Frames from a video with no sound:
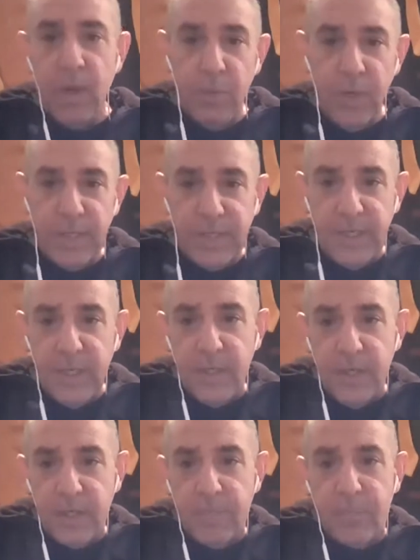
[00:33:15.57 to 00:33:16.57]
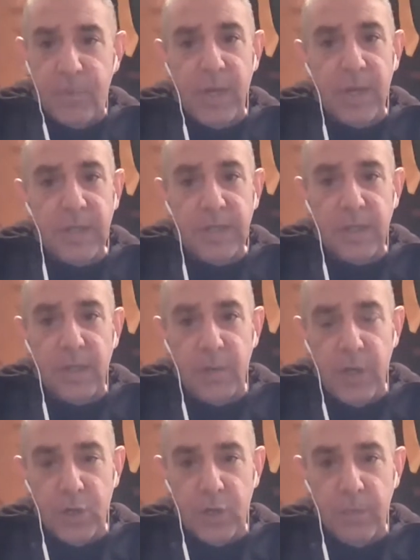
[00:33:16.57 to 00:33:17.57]
We see this
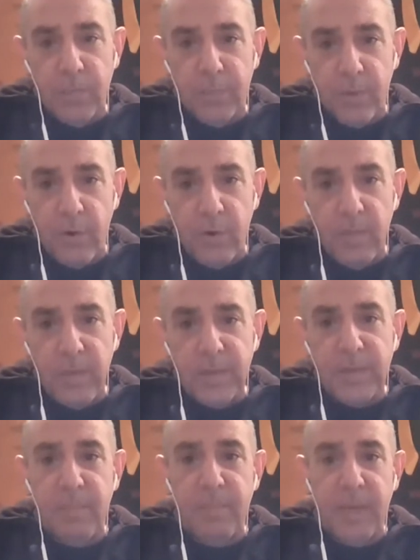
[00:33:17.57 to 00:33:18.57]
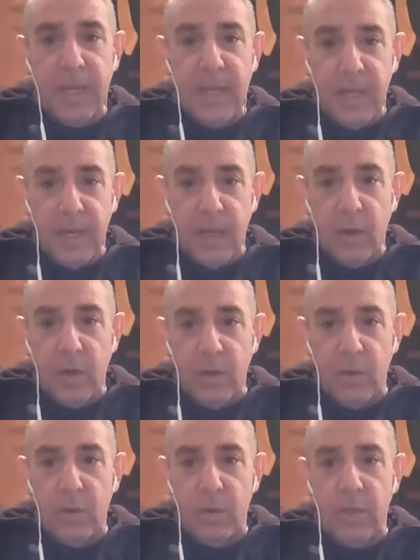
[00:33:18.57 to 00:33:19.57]
pre-acceleration program as the beginning
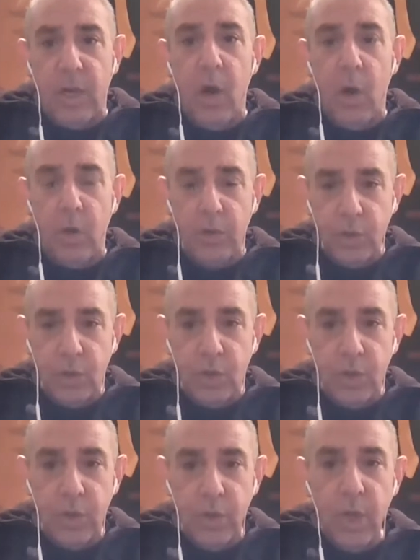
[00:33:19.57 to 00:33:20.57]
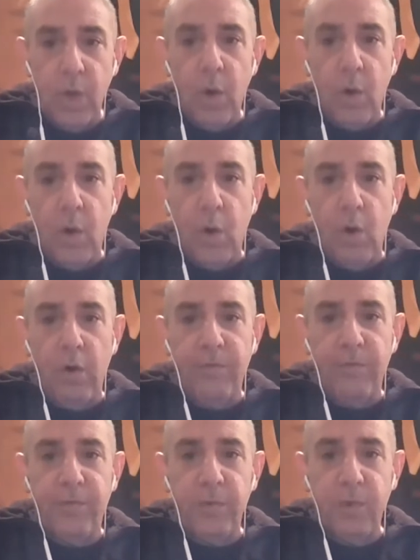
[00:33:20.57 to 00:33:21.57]
or the launch of
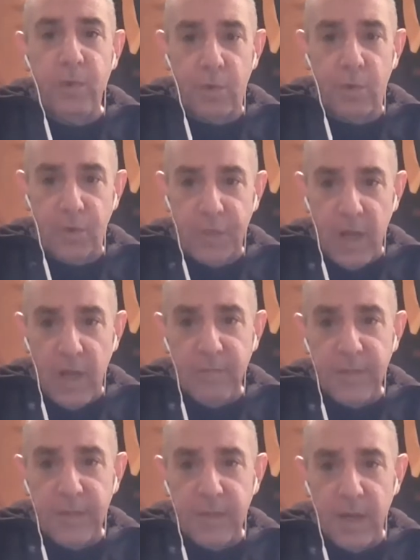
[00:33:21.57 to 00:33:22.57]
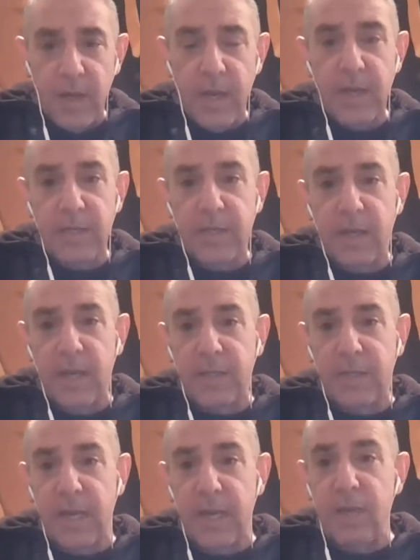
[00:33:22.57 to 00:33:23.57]
yourselves as, let's
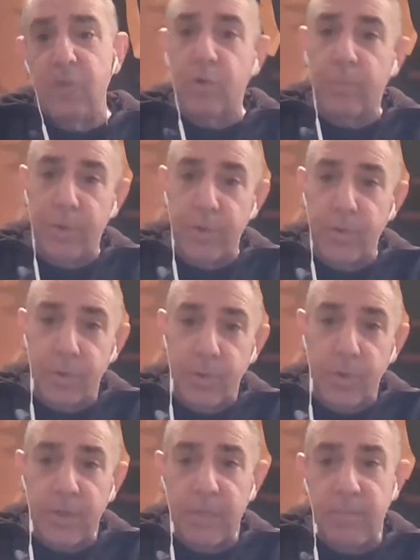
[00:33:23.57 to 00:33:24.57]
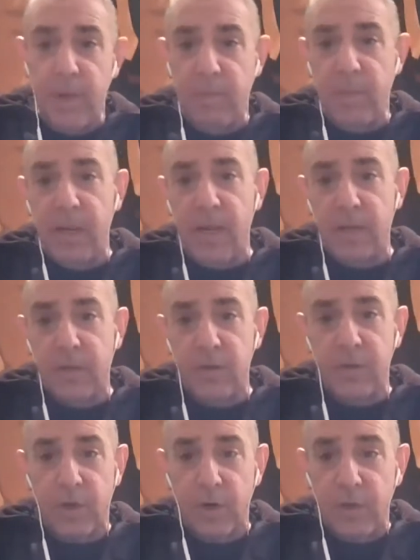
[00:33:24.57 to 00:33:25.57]
say, entrepreneurs, maybe later
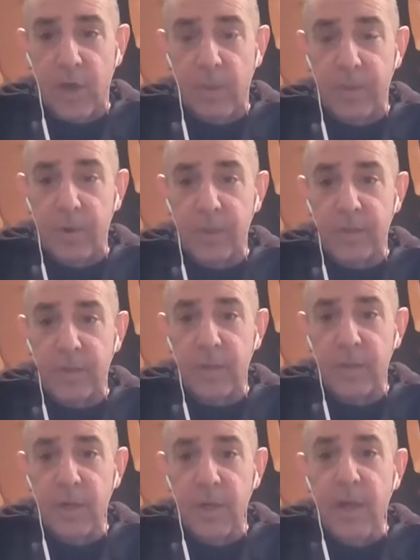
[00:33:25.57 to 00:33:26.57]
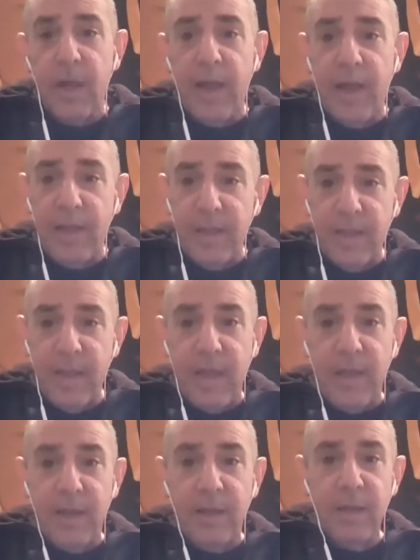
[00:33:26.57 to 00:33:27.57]
startuppers, and
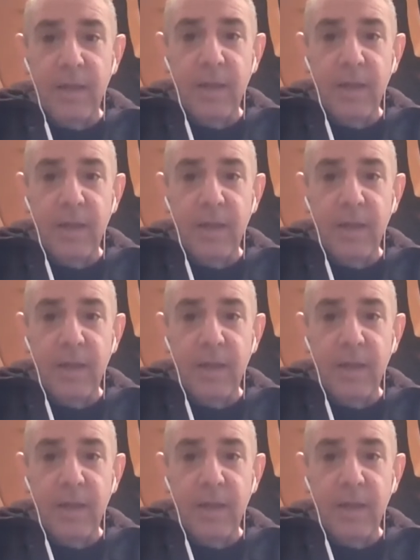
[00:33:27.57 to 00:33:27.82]
then